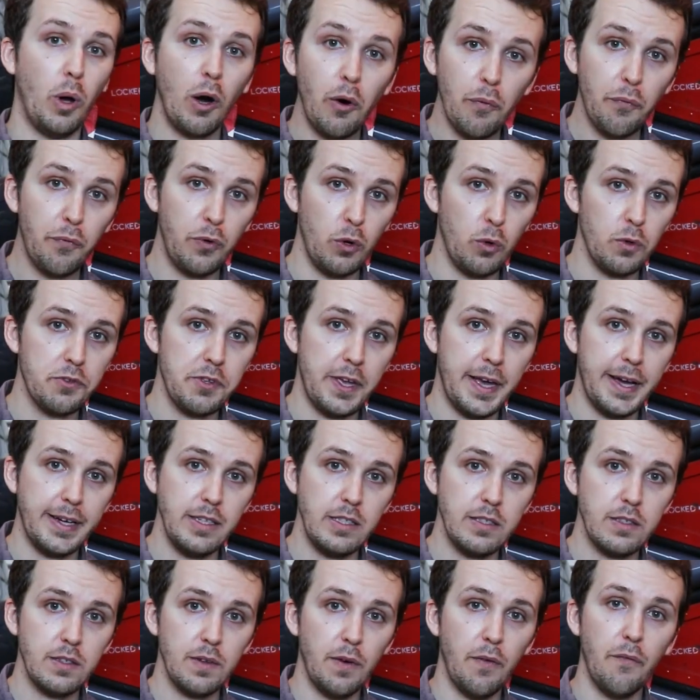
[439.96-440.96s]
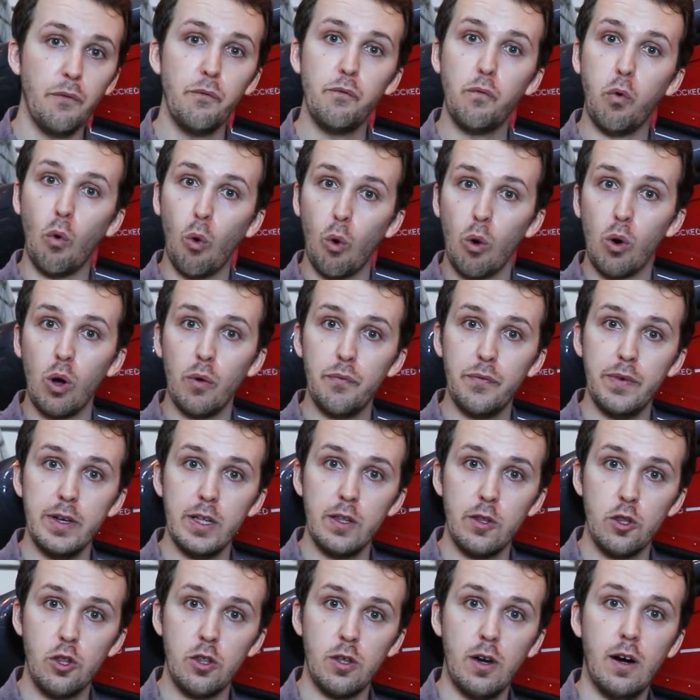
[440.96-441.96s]
12 fuel tanks, four of
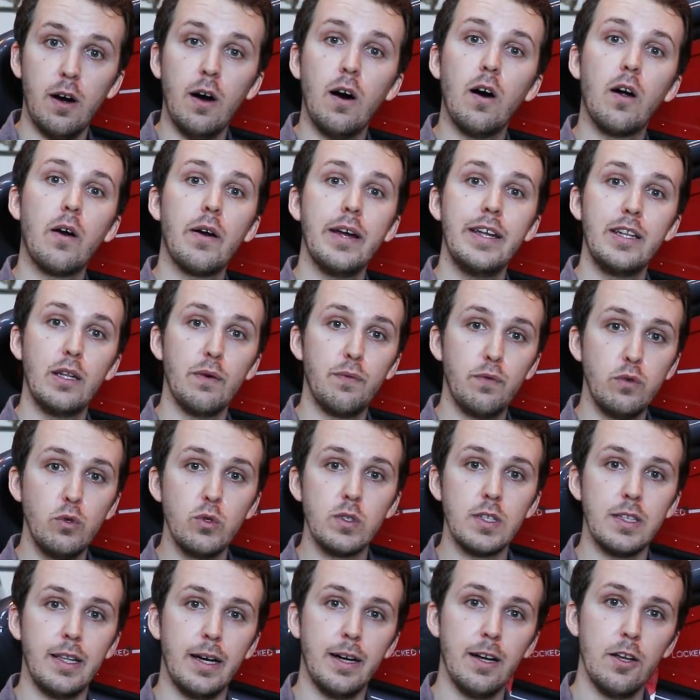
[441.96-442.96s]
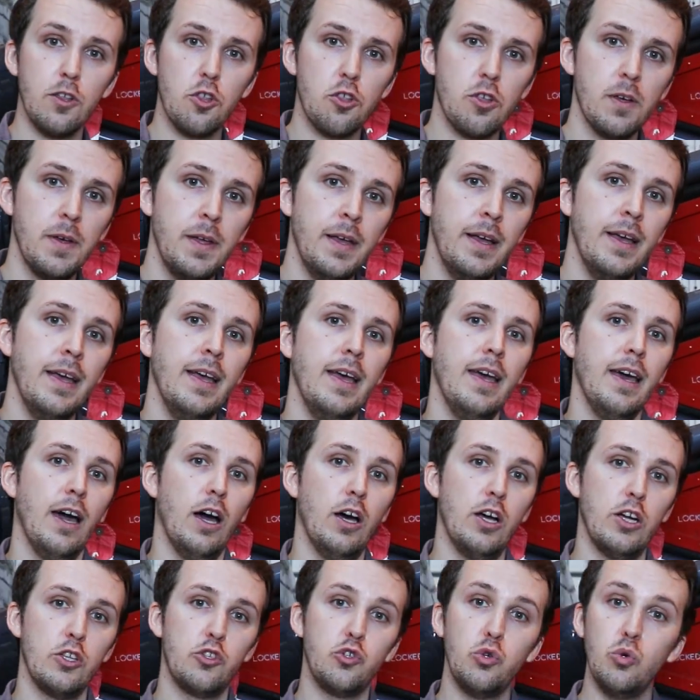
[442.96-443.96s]
which are in the fuselage,
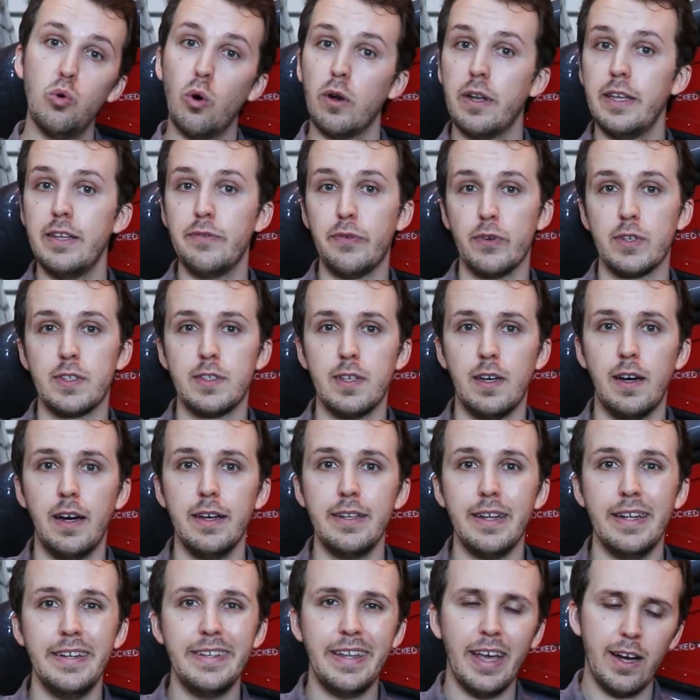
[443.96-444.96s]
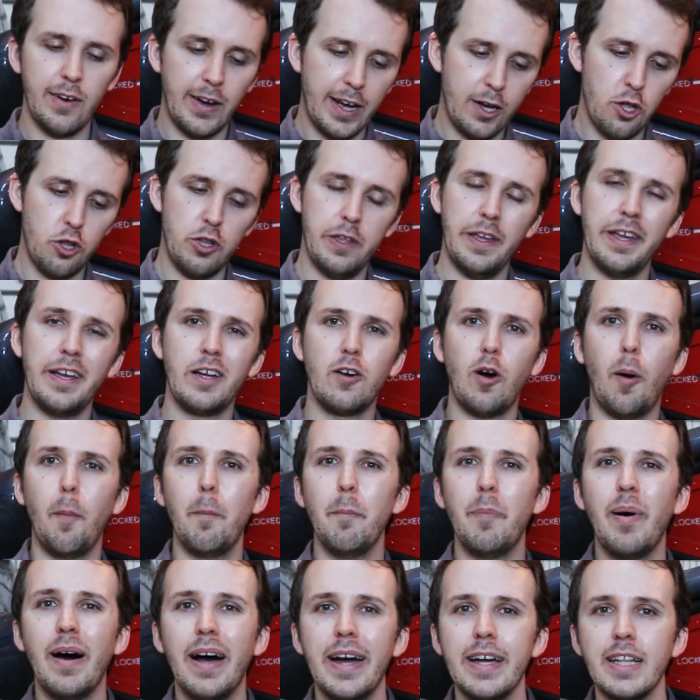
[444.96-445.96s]
uh, two on either side, and they're actually
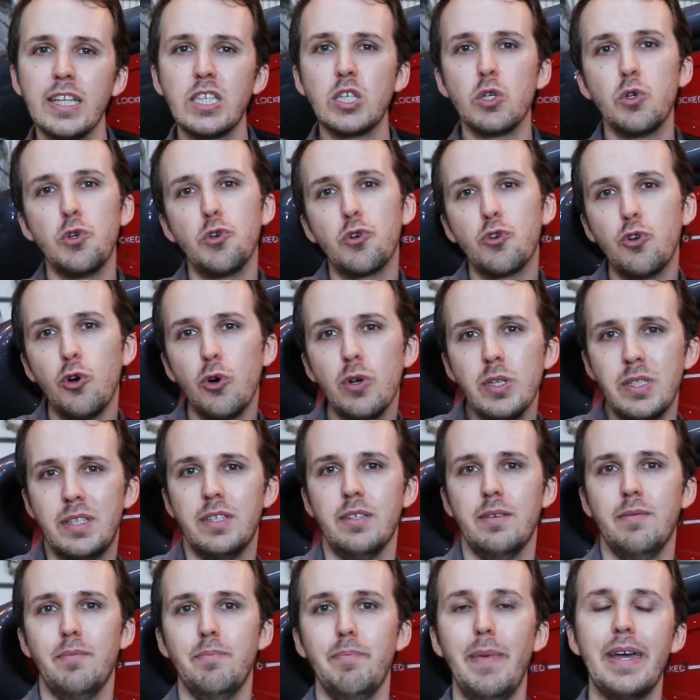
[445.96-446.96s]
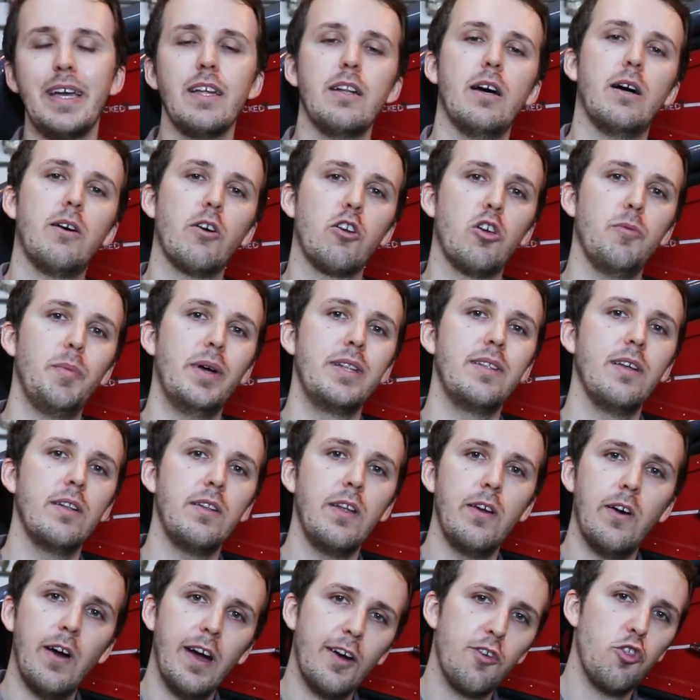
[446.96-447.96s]
combined. So you could make an argument
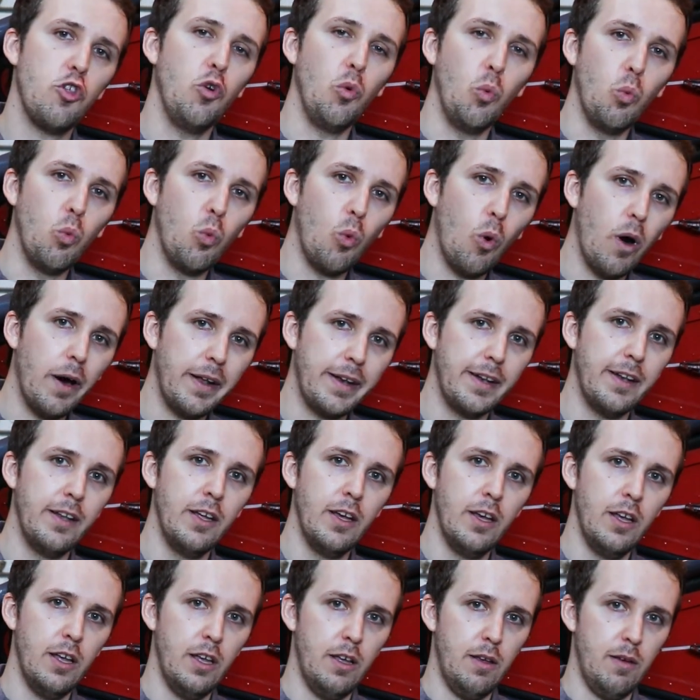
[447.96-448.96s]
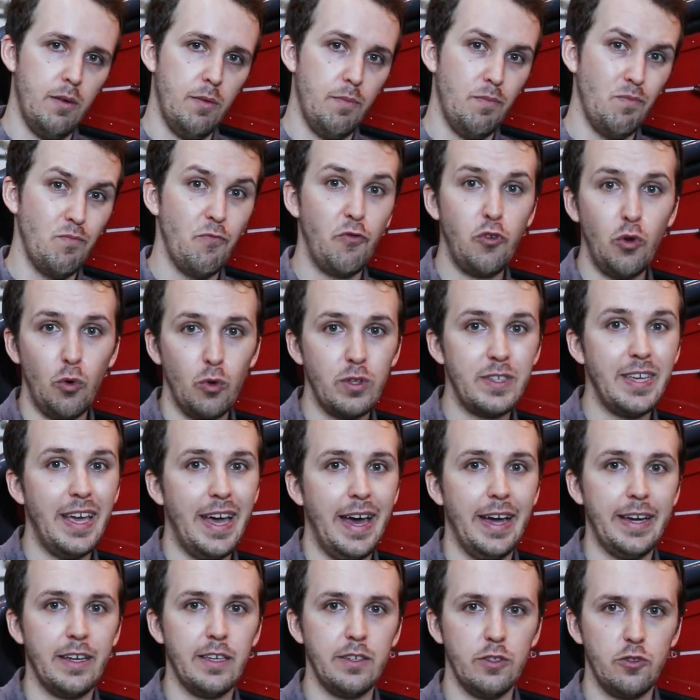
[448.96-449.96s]
that they're actually one fuel
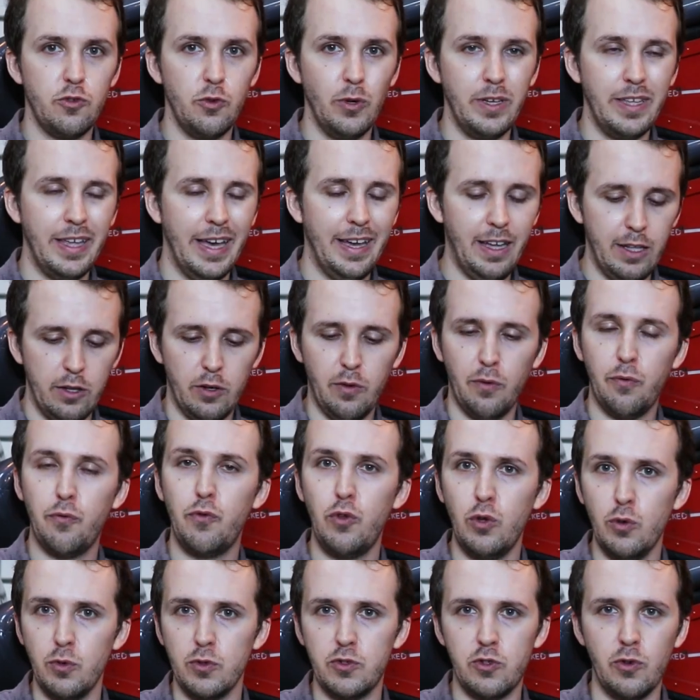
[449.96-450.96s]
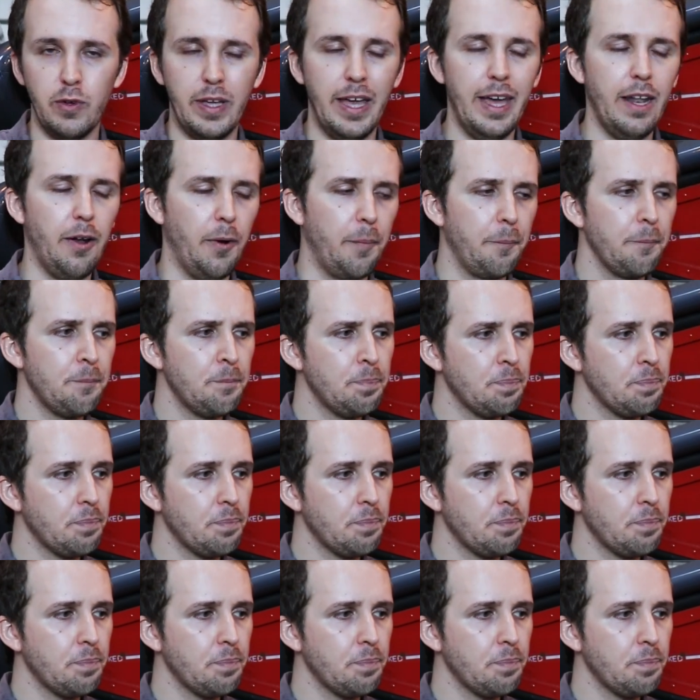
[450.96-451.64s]
tank together, fused together.